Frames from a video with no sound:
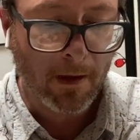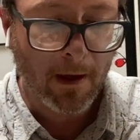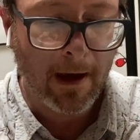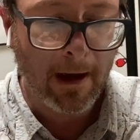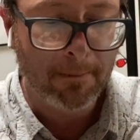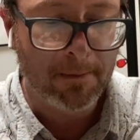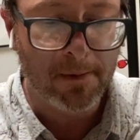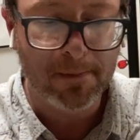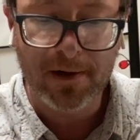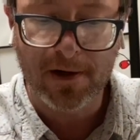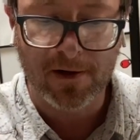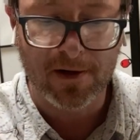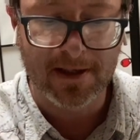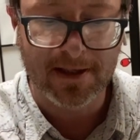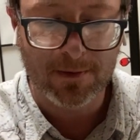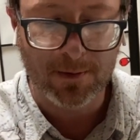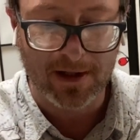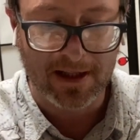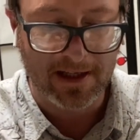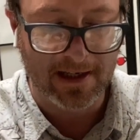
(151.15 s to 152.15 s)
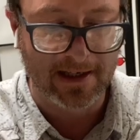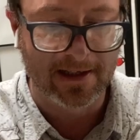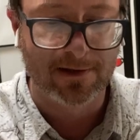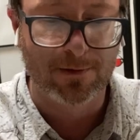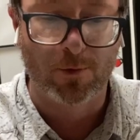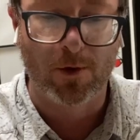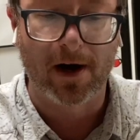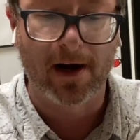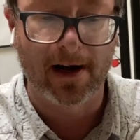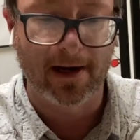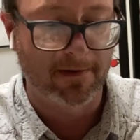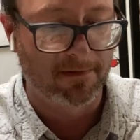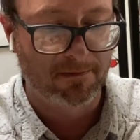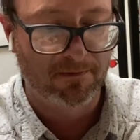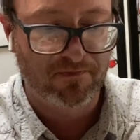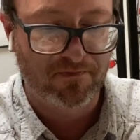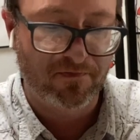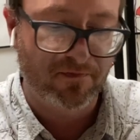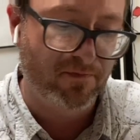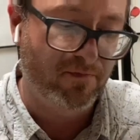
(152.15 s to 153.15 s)
I'm a purist with these, where I
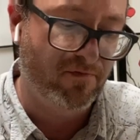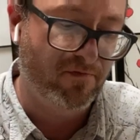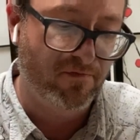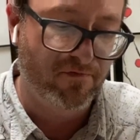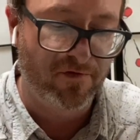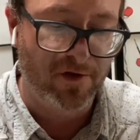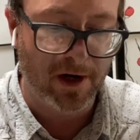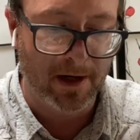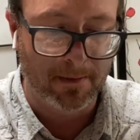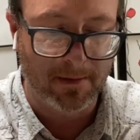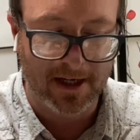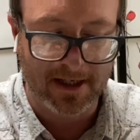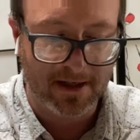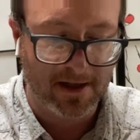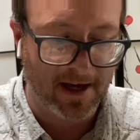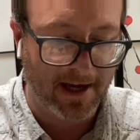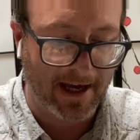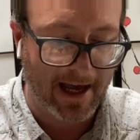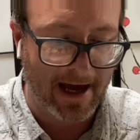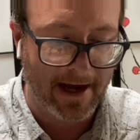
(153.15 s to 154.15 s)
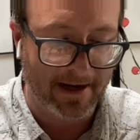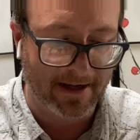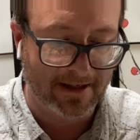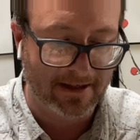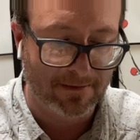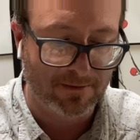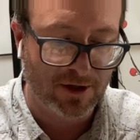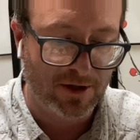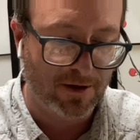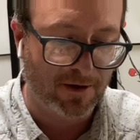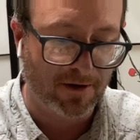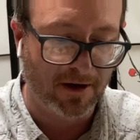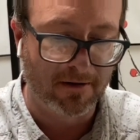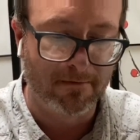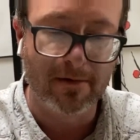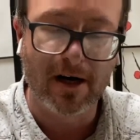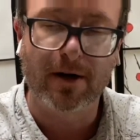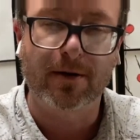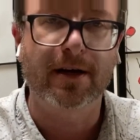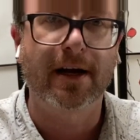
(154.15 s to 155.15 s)
very much like adding some sugar and
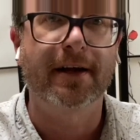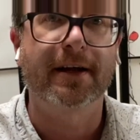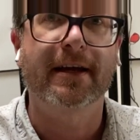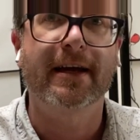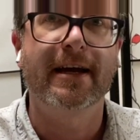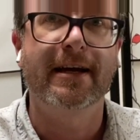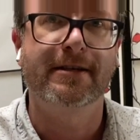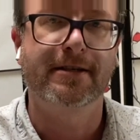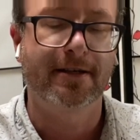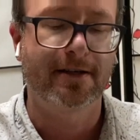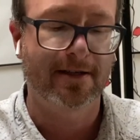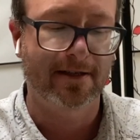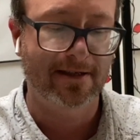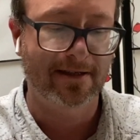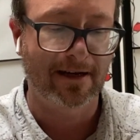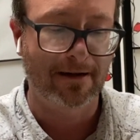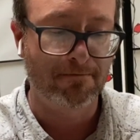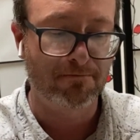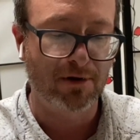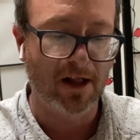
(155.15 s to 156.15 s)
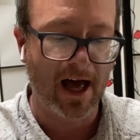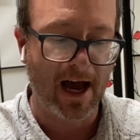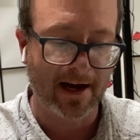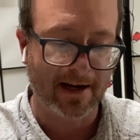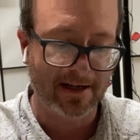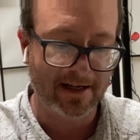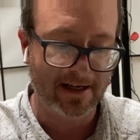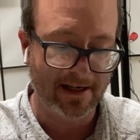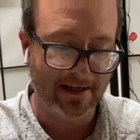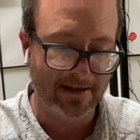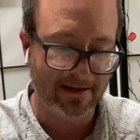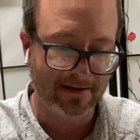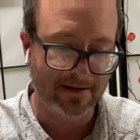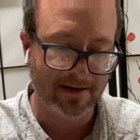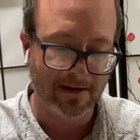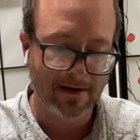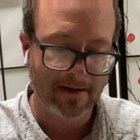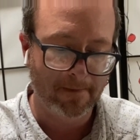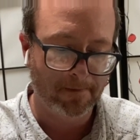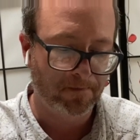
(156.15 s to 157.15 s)
milk on occasion to some black teas.
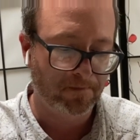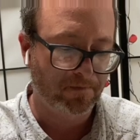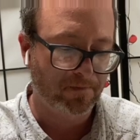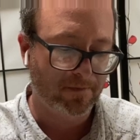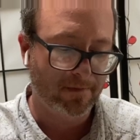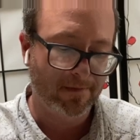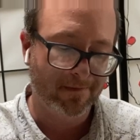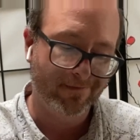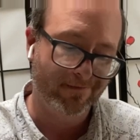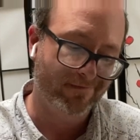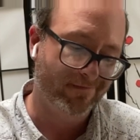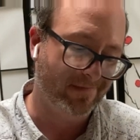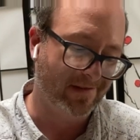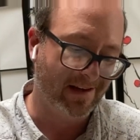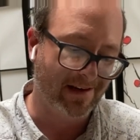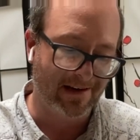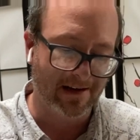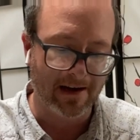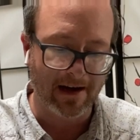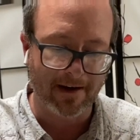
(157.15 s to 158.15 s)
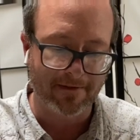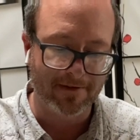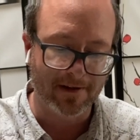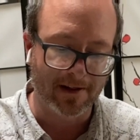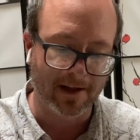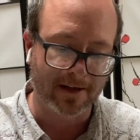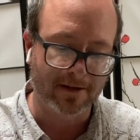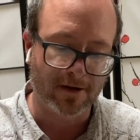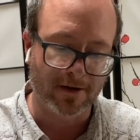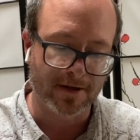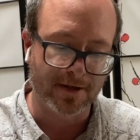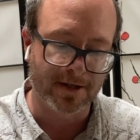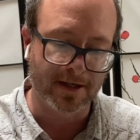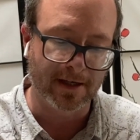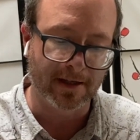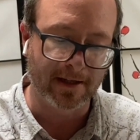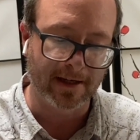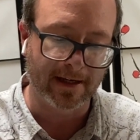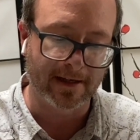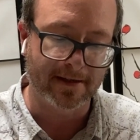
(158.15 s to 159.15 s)
I feel like
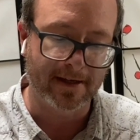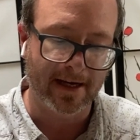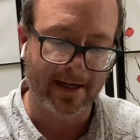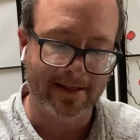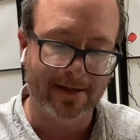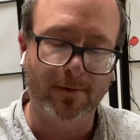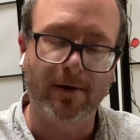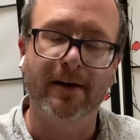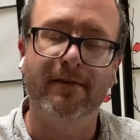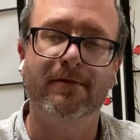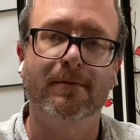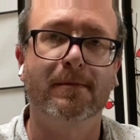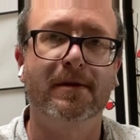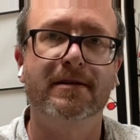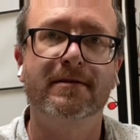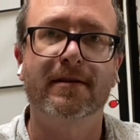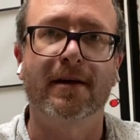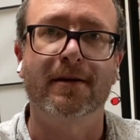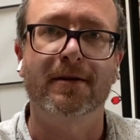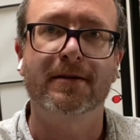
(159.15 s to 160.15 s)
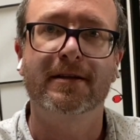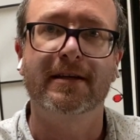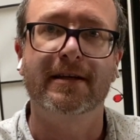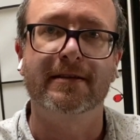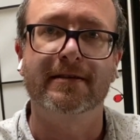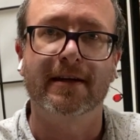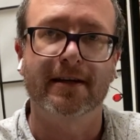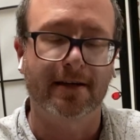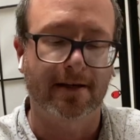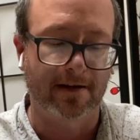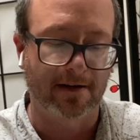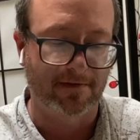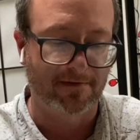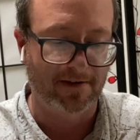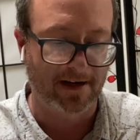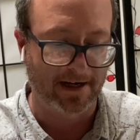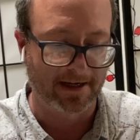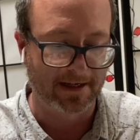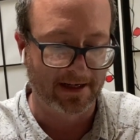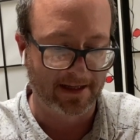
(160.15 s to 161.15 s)
Darjeeling, it takes away from the subtleties that you're going to
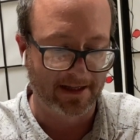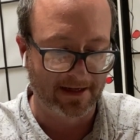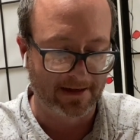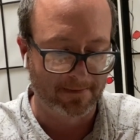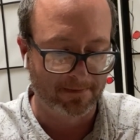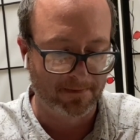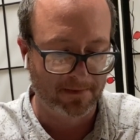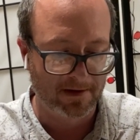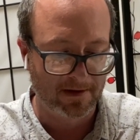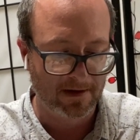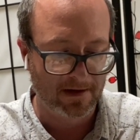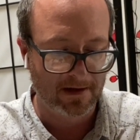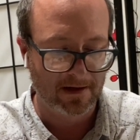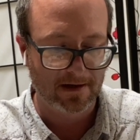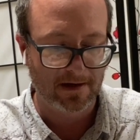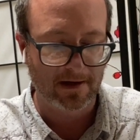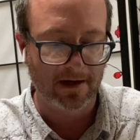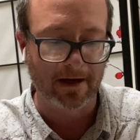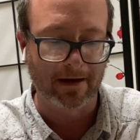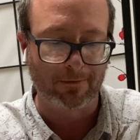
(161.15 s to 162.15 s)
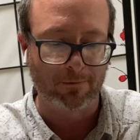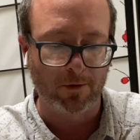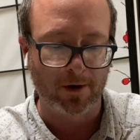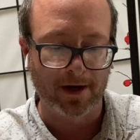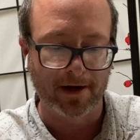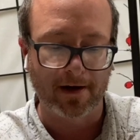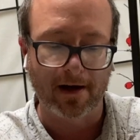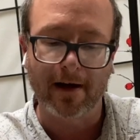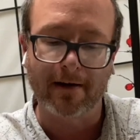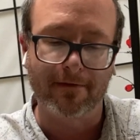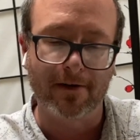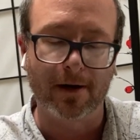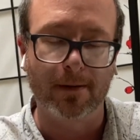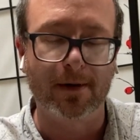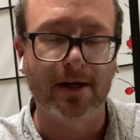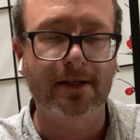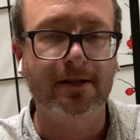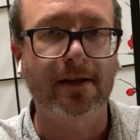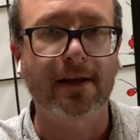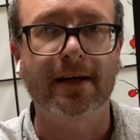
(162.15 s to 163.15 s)
find in them, and one I very
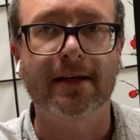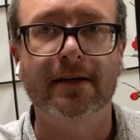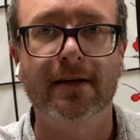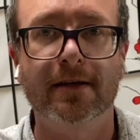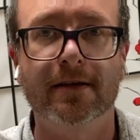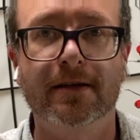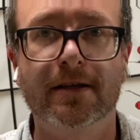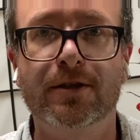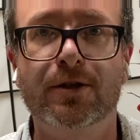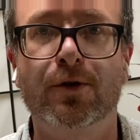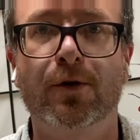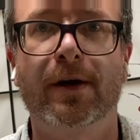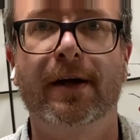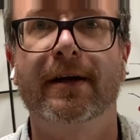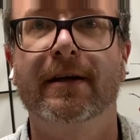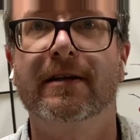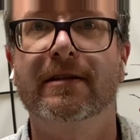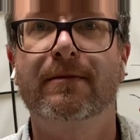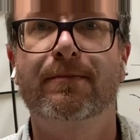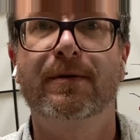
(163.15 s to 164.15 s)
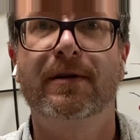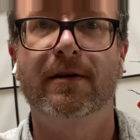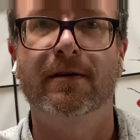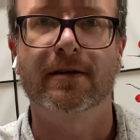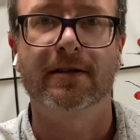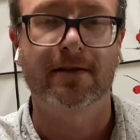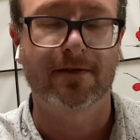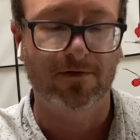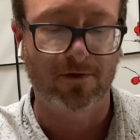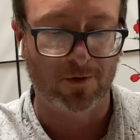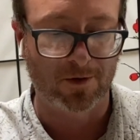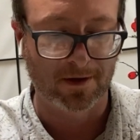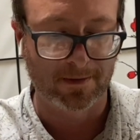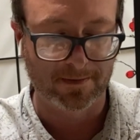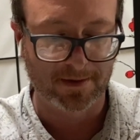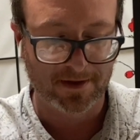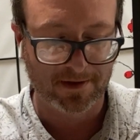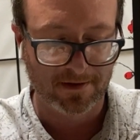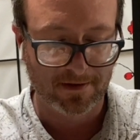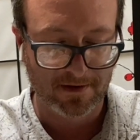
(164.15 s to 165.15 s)
much like to enjoy in its purest
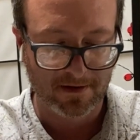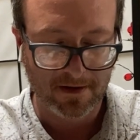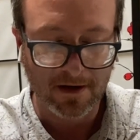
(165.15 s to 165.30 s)
forms.